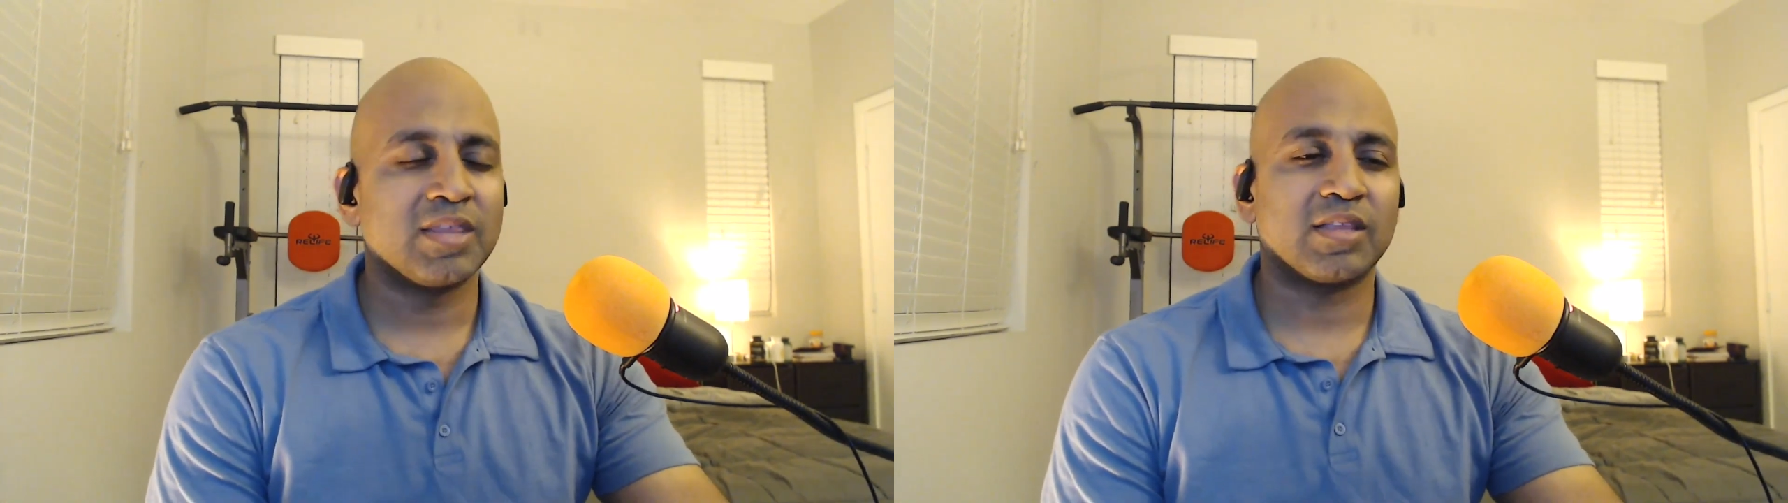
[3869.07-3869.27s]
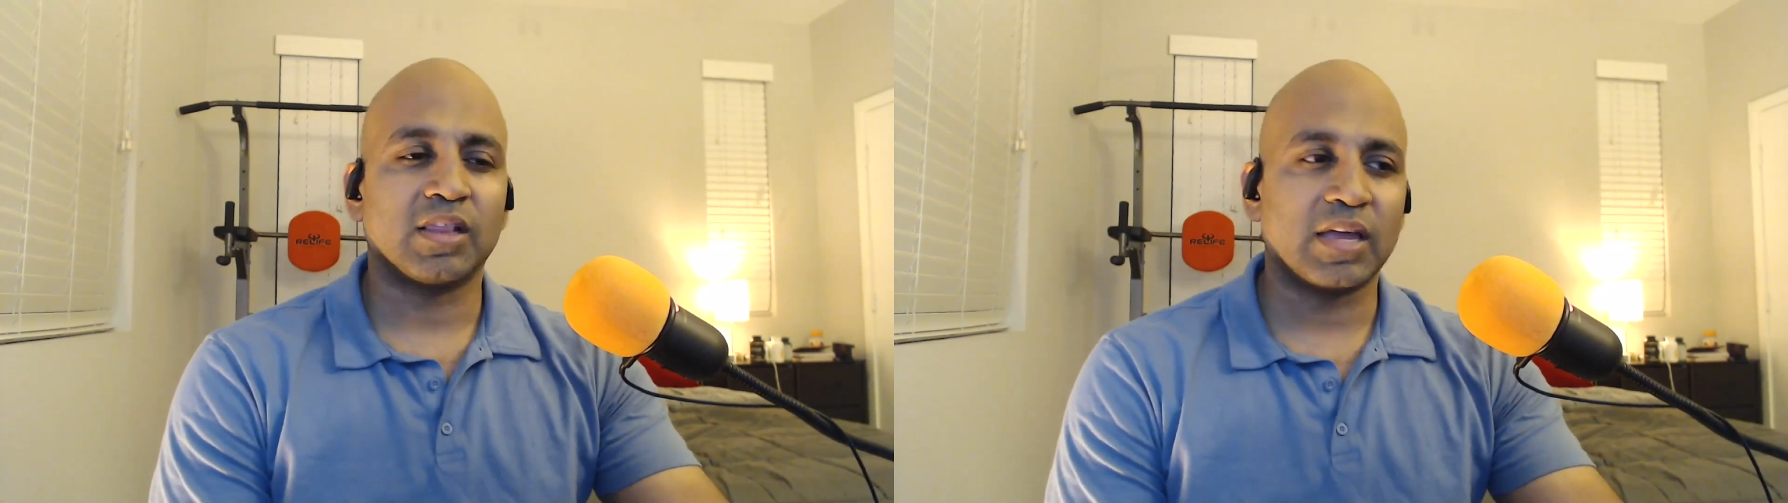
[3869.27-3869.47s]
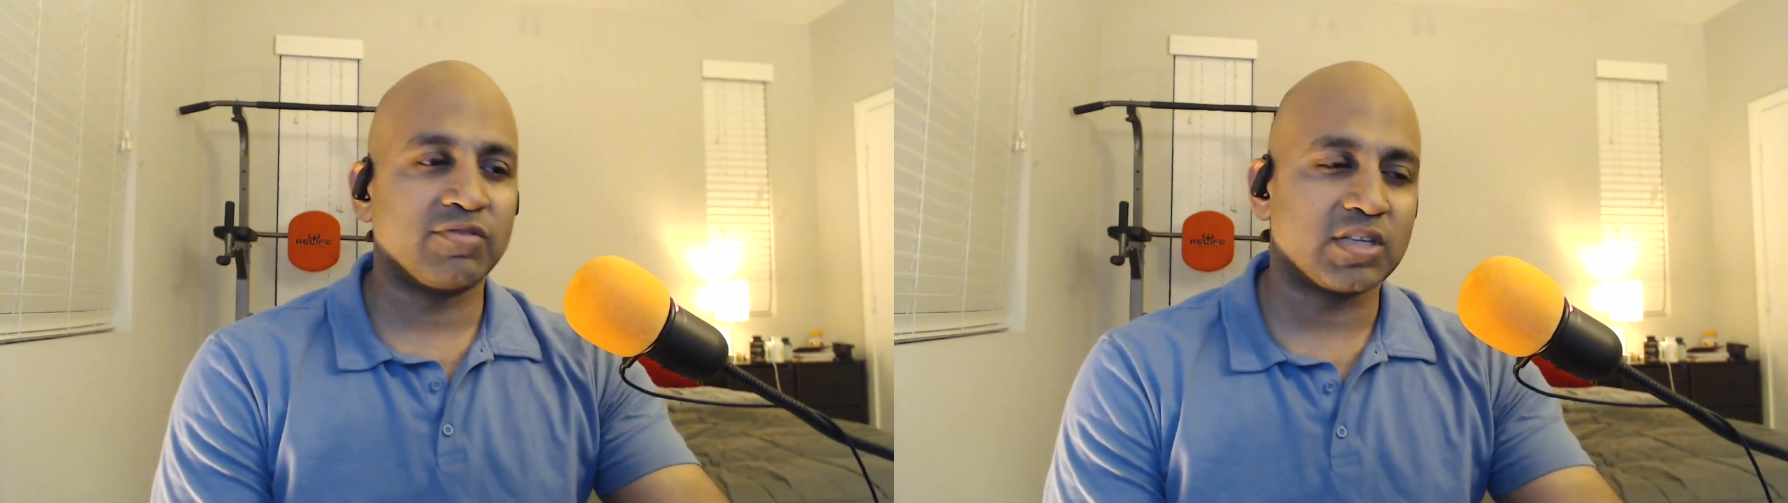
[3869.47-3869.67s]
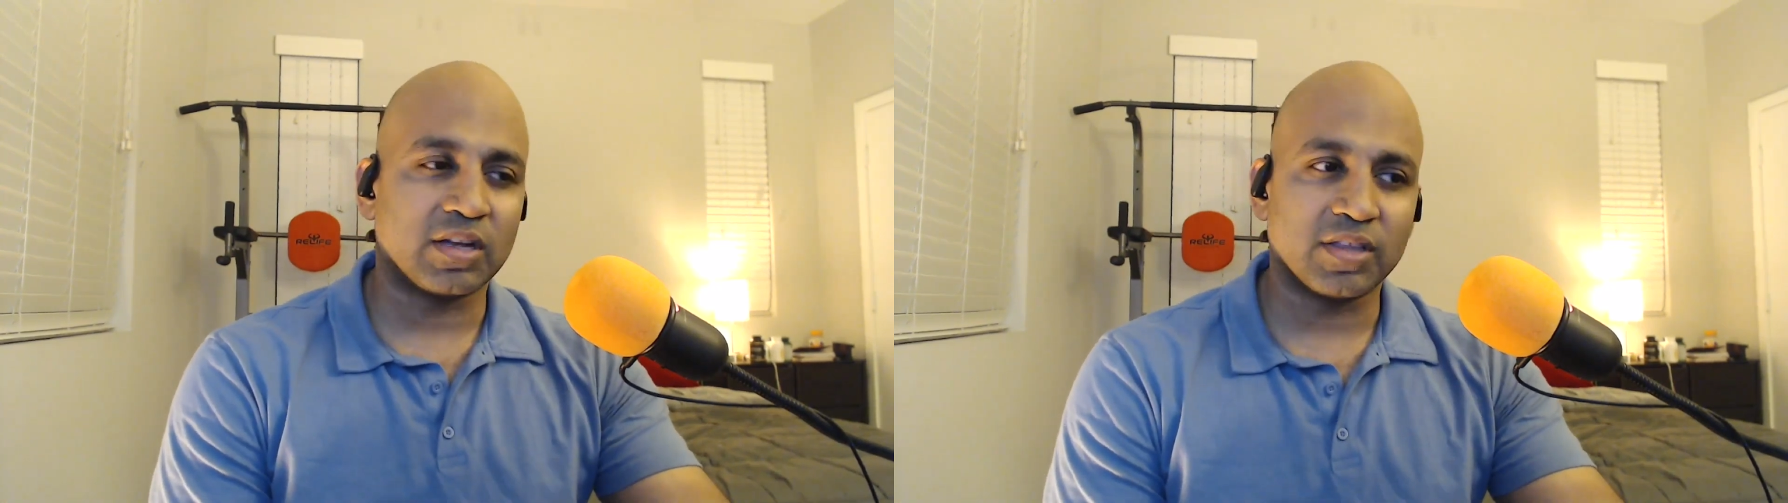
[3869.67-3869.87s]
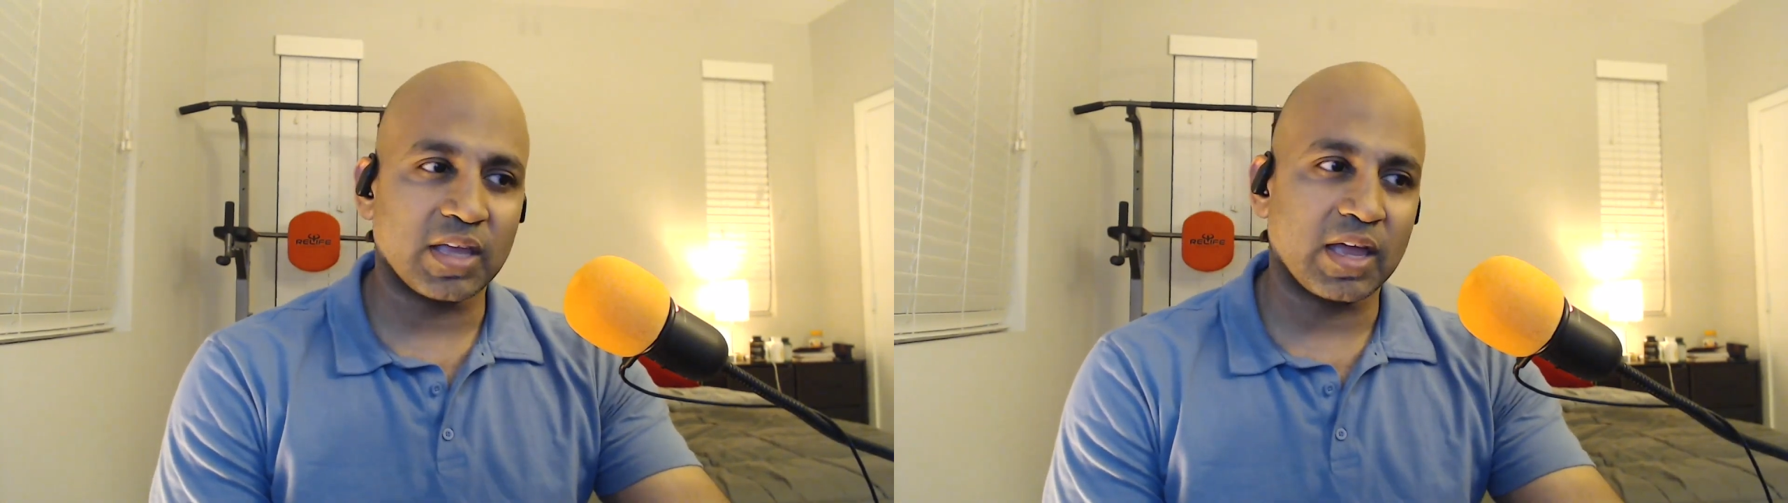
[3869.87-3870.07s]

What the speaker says: the lifestyle that they